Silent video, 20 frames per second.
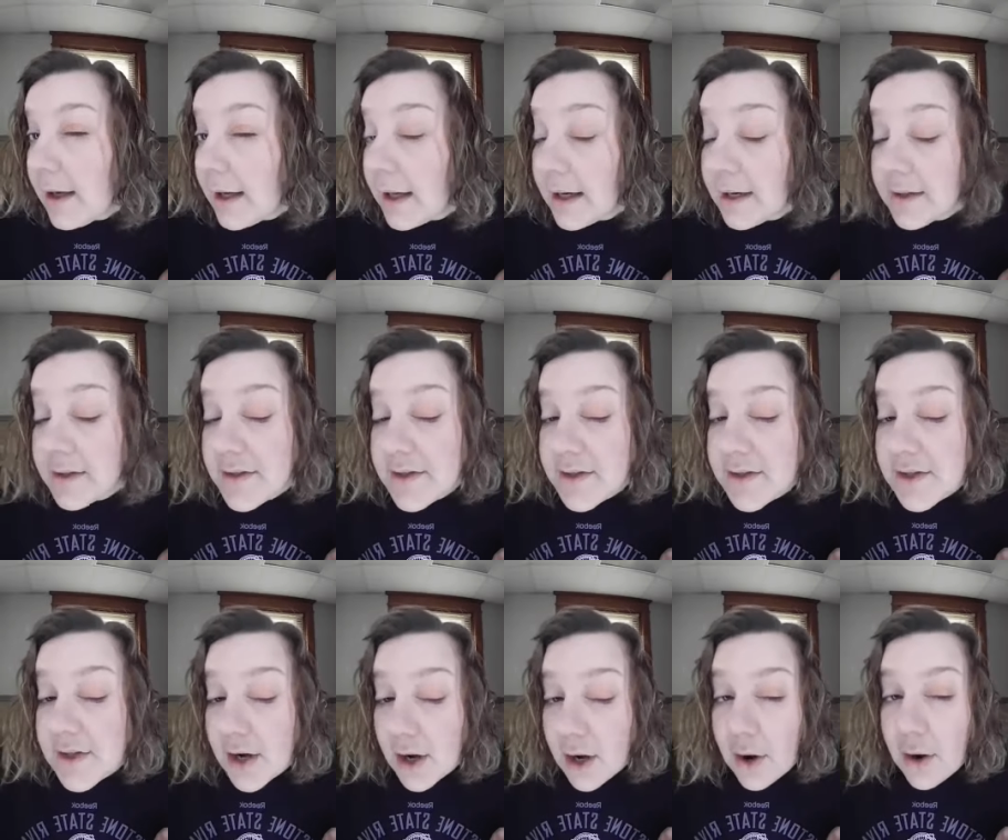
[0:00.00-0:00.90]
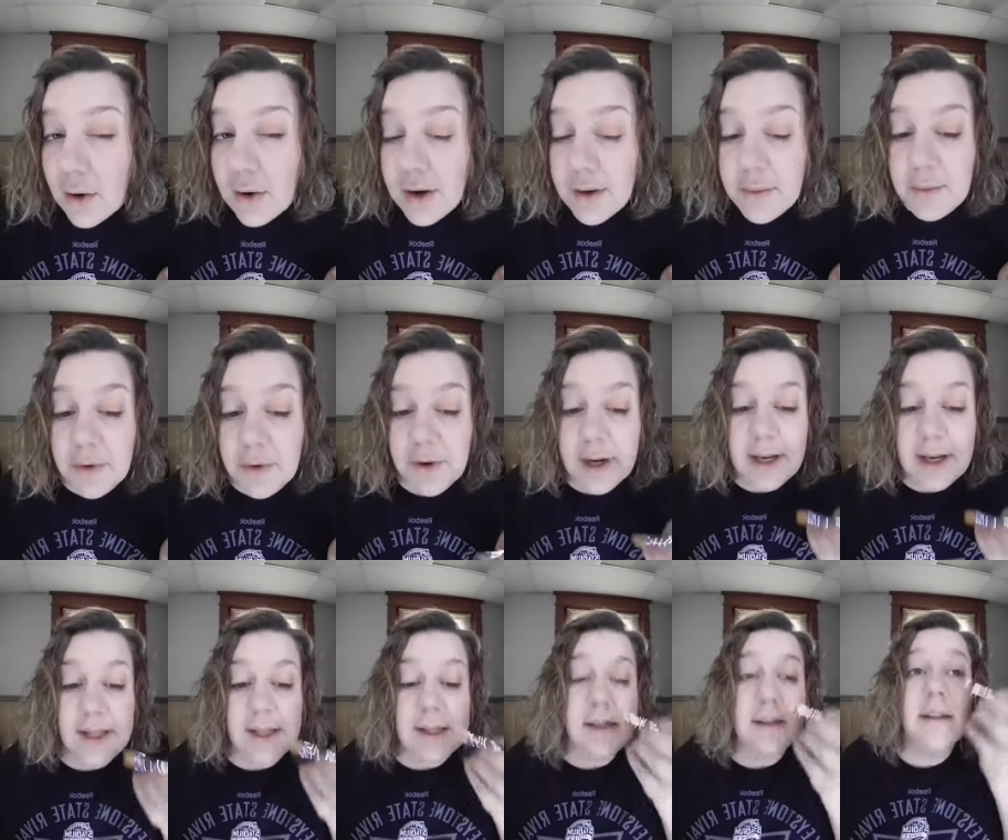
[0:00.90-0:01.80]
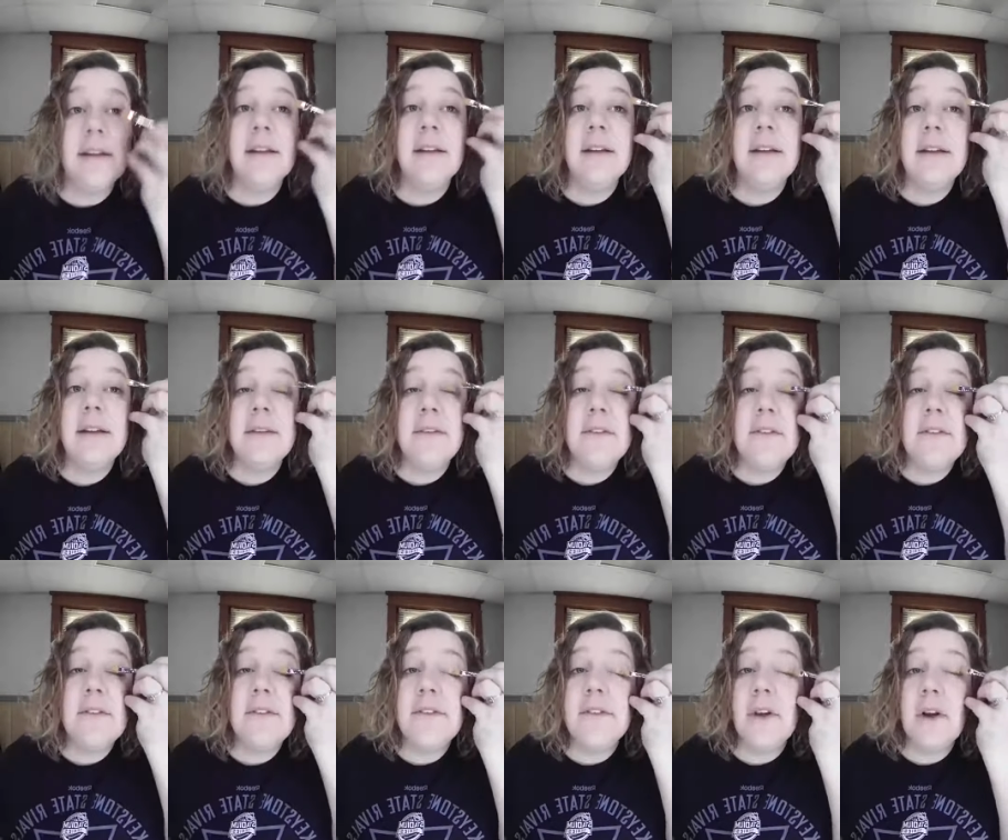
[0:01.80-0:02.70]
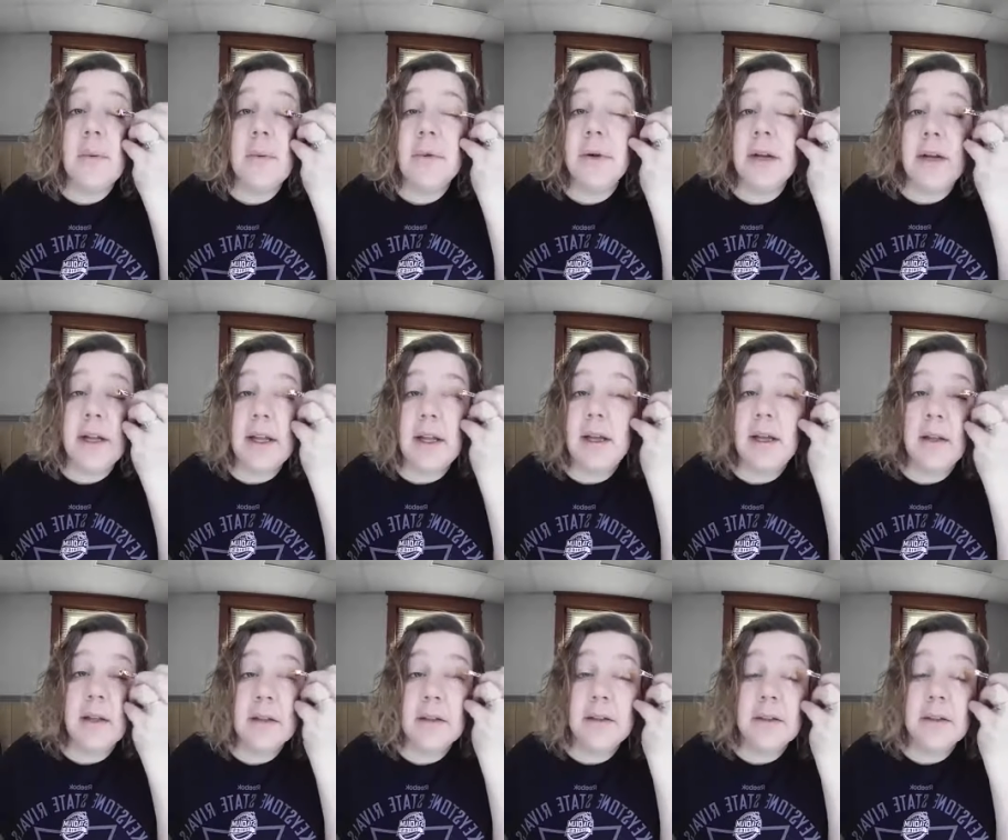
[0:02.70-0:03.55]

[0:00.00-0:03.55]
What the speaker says: It is so pretty. So pretty.